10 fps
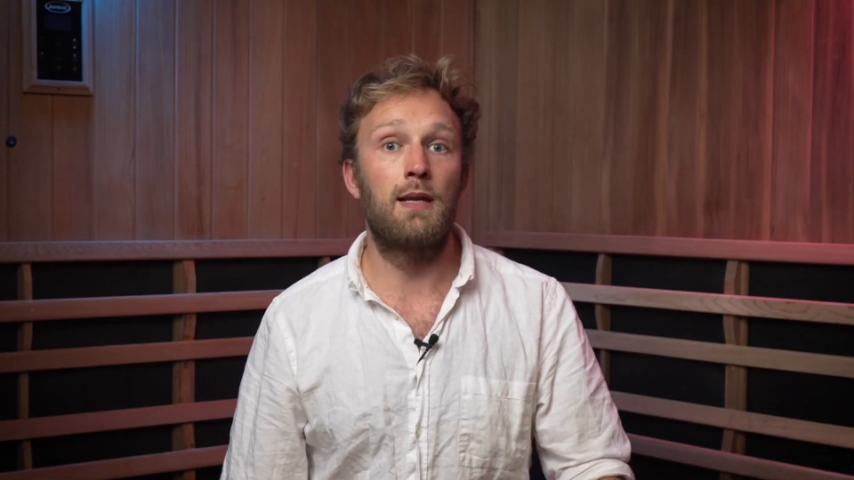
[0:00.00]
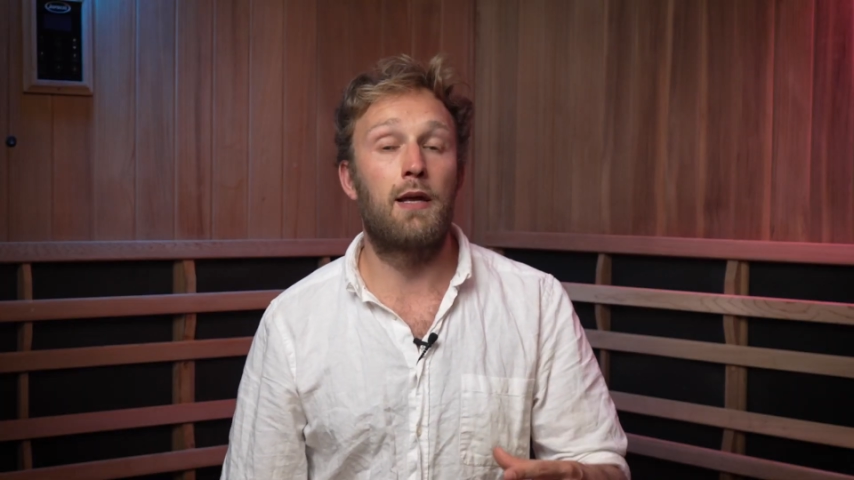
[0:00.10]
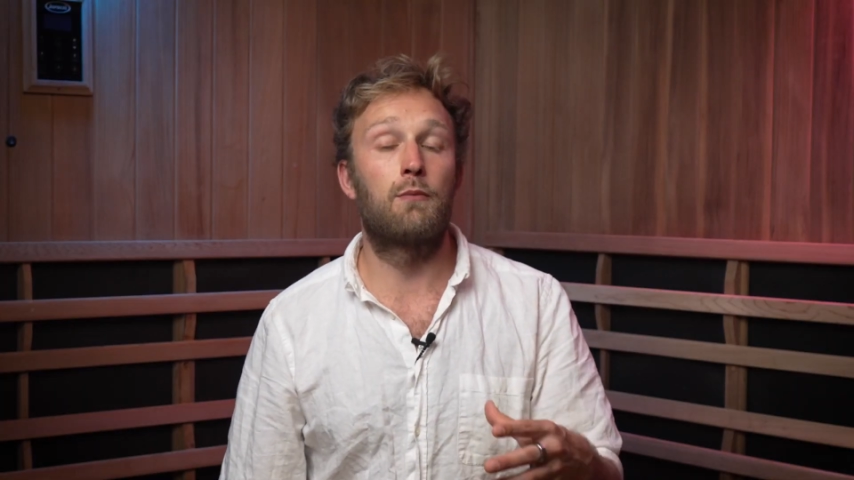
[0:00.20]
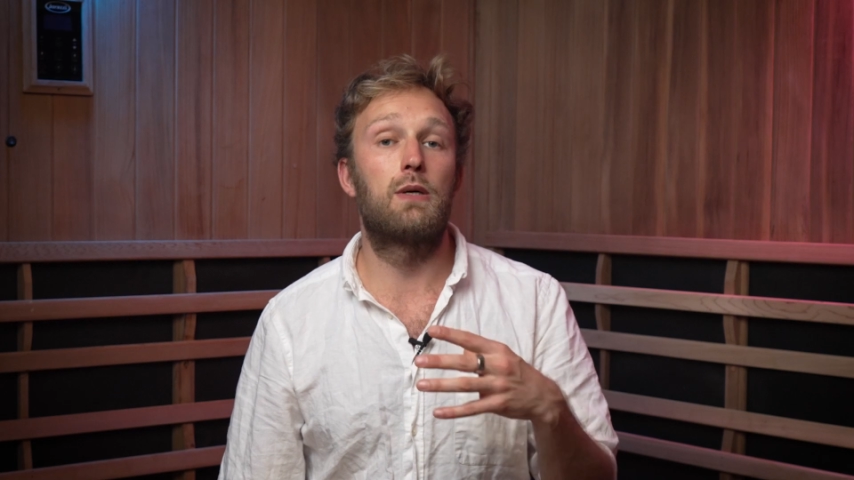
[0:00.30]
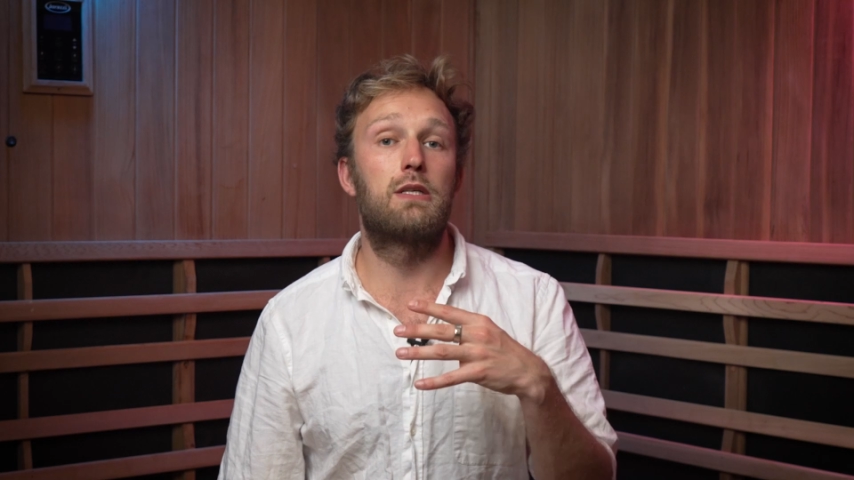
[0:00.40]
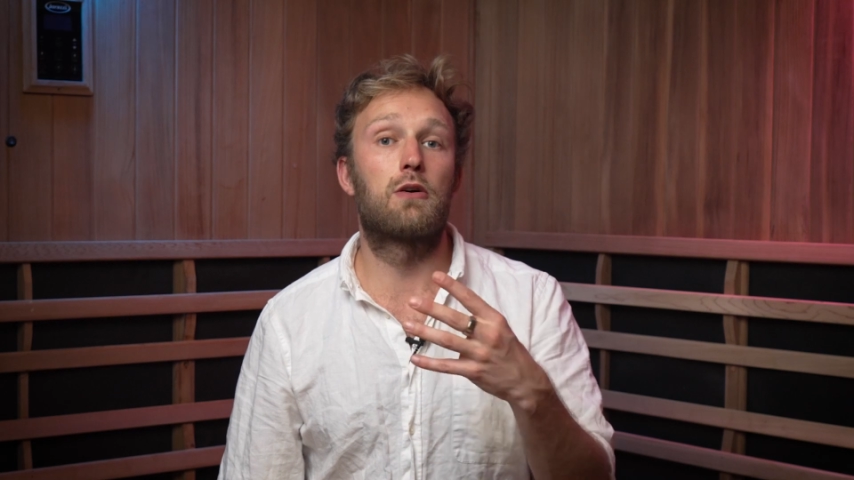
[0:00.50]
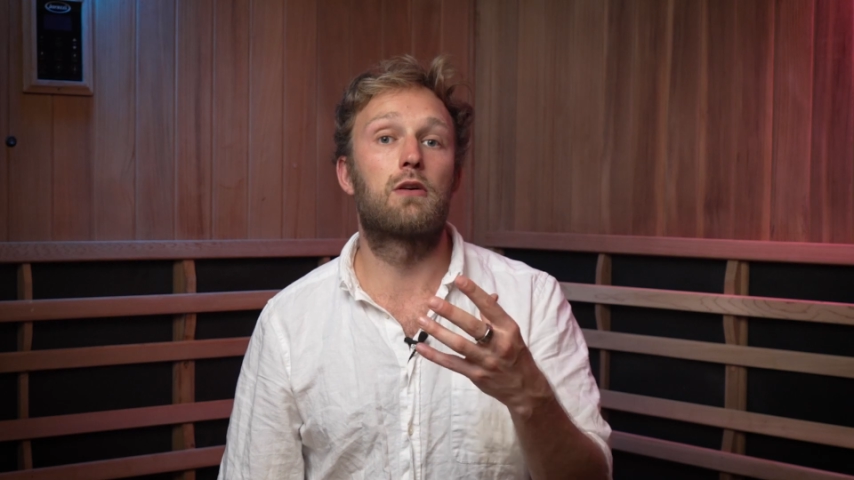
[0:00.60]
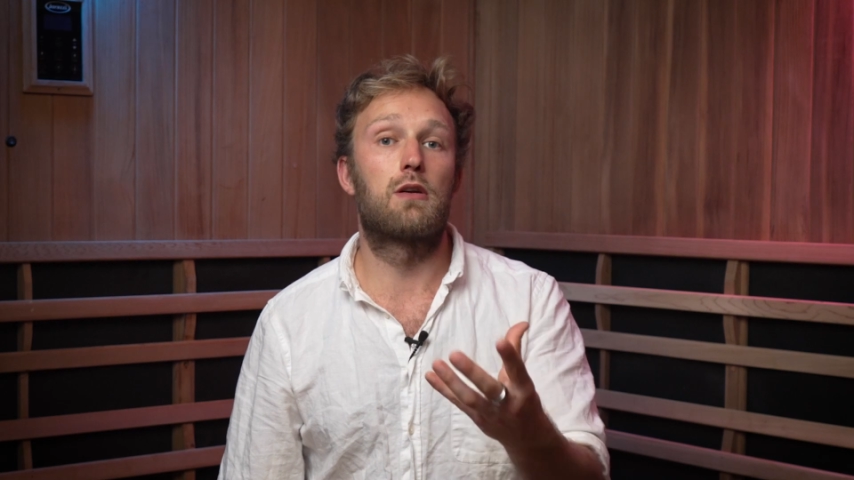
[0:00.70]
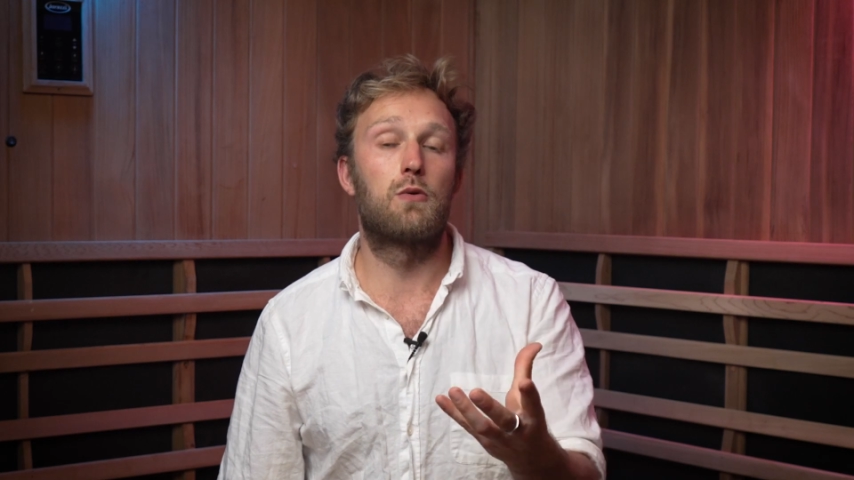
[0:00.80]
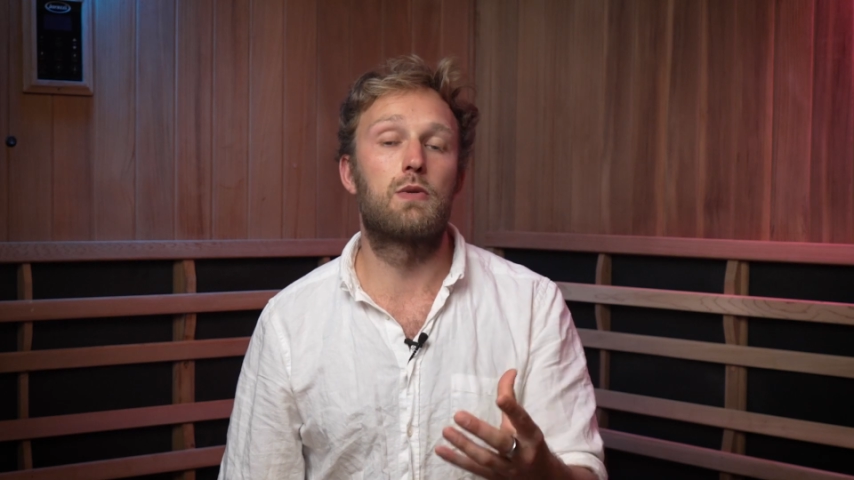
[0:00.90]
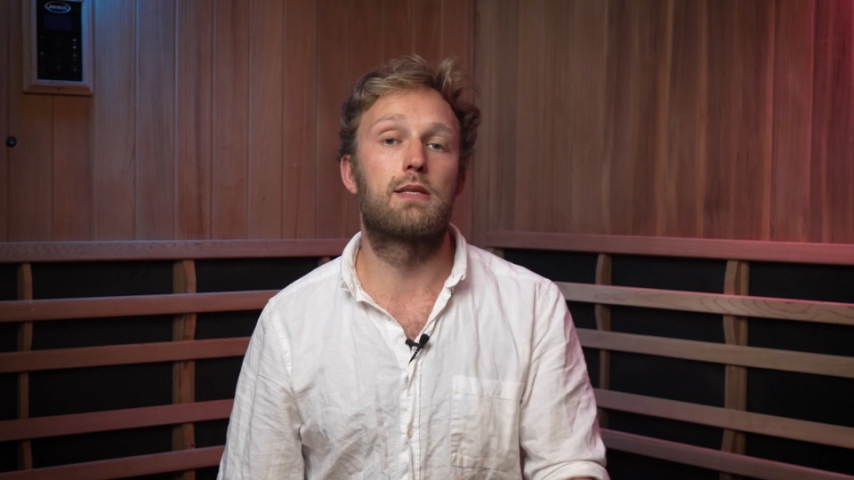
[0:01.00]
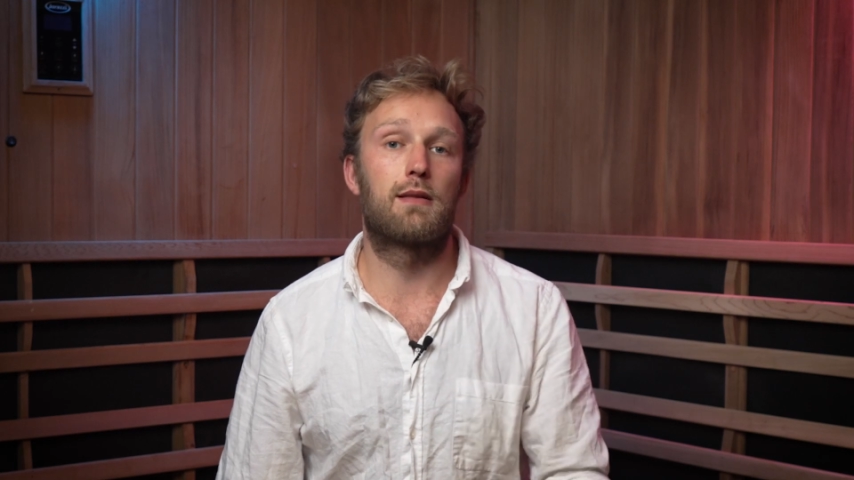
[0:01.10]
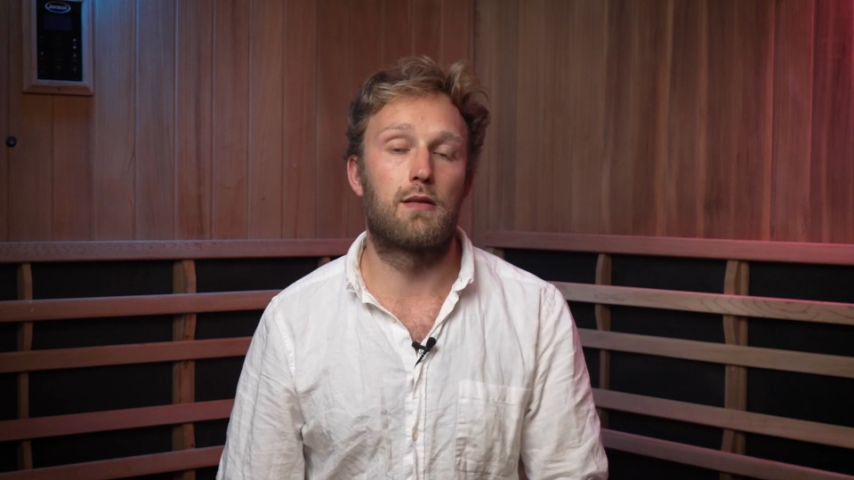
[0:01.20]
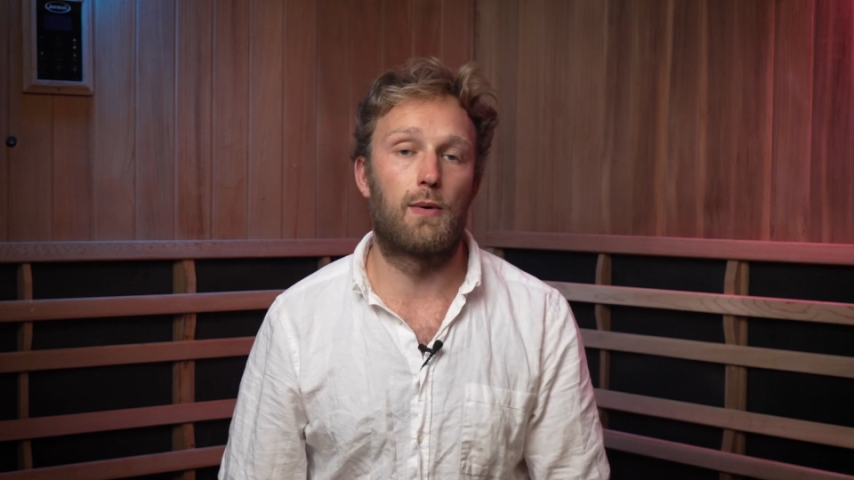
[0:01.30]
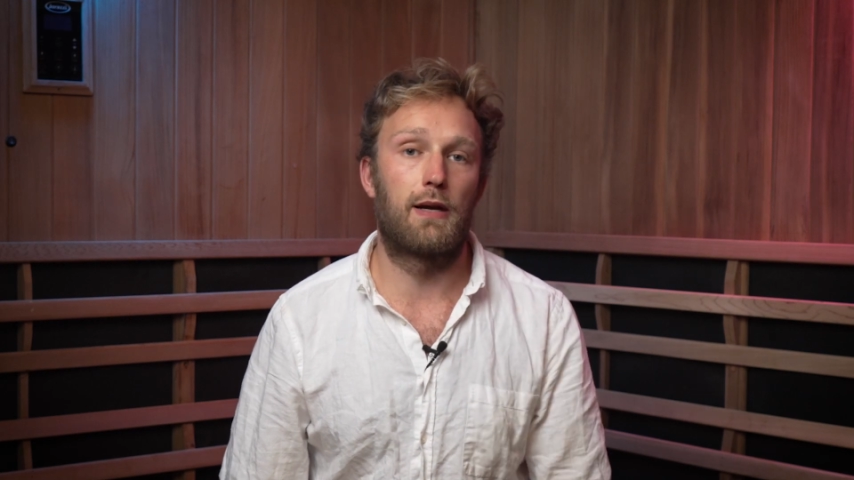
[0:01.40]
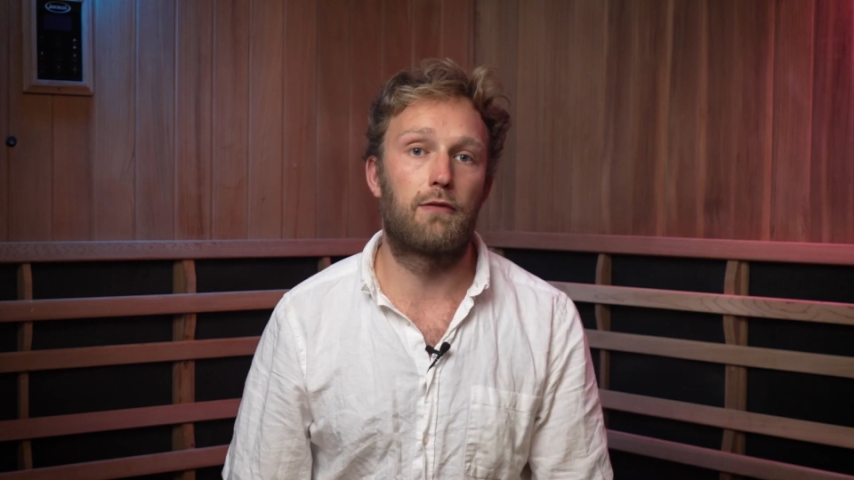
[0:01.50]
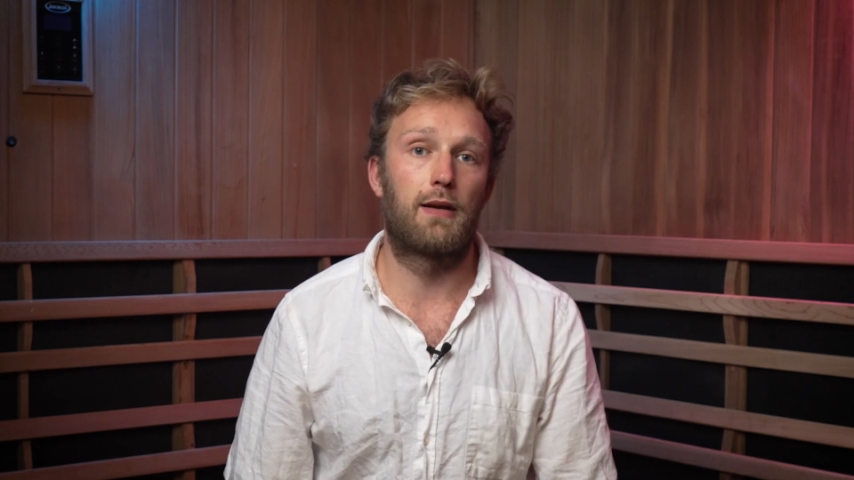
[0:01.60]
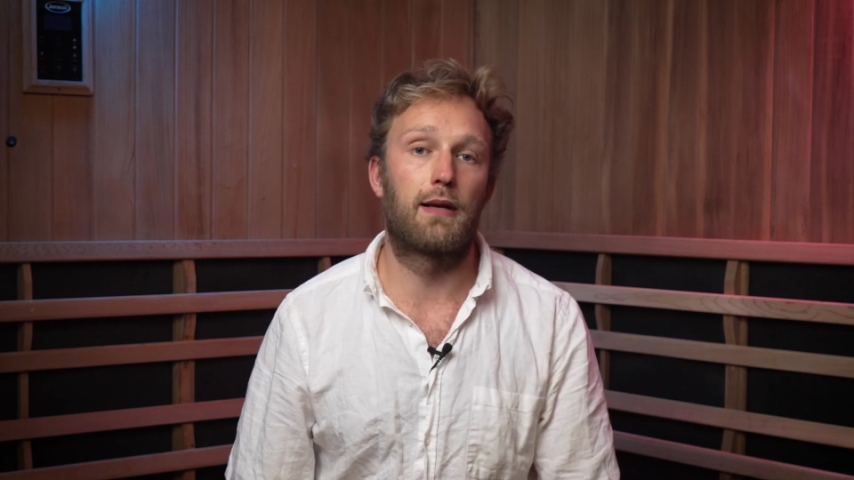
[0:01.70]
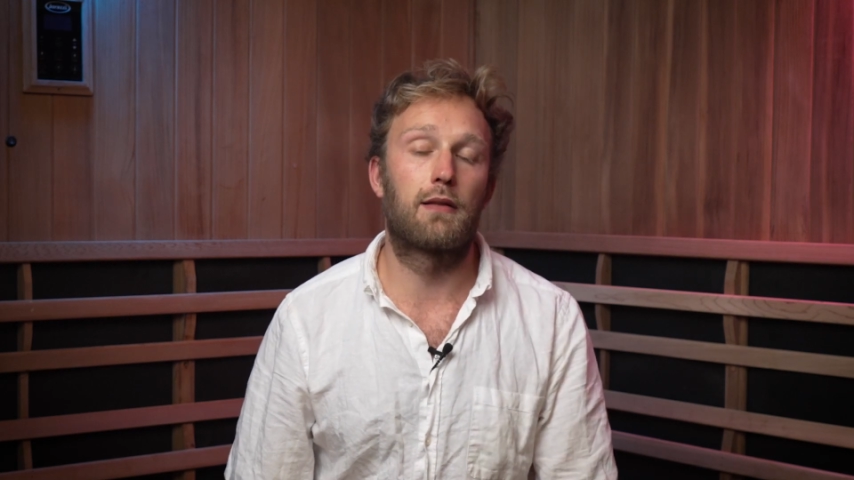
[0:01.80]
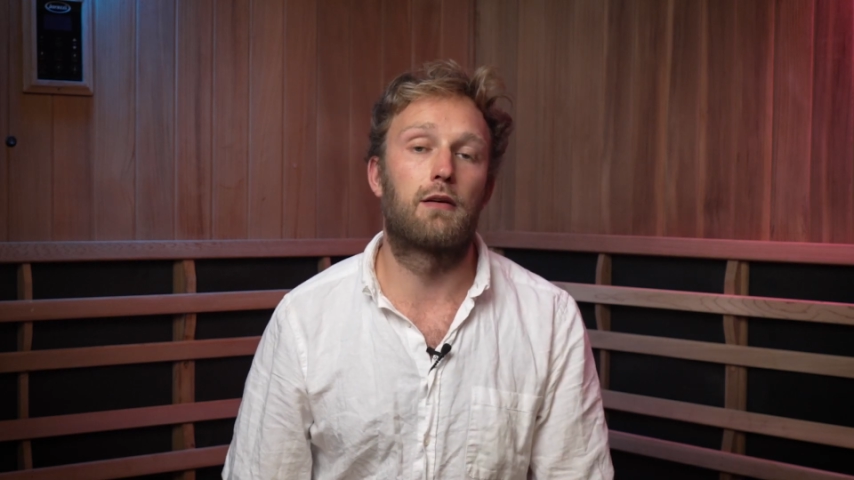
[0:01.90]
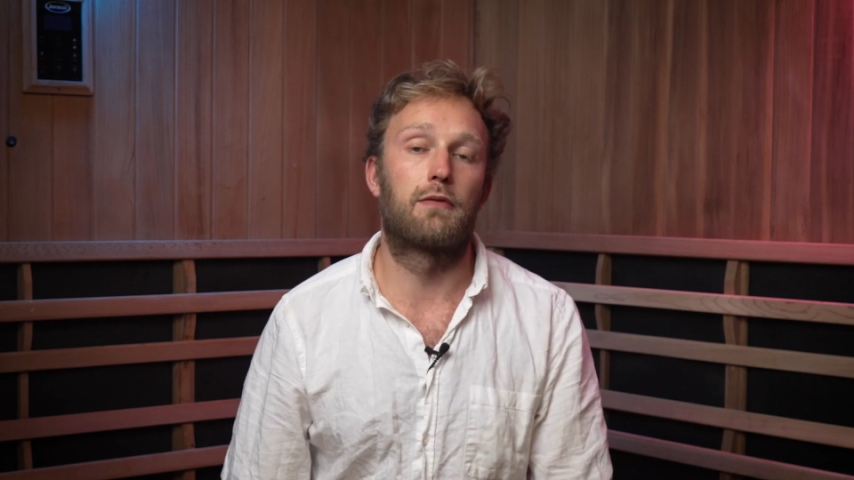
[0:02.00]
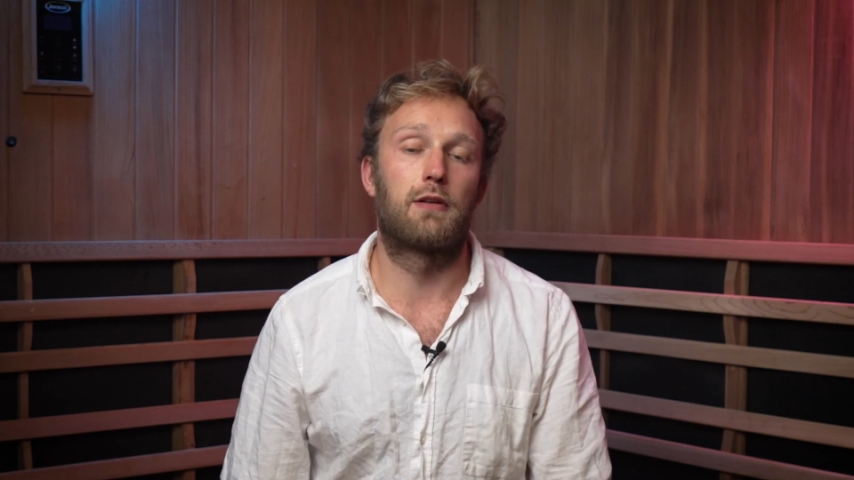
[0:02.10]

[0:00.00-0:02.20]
and we don't lose the wavelength of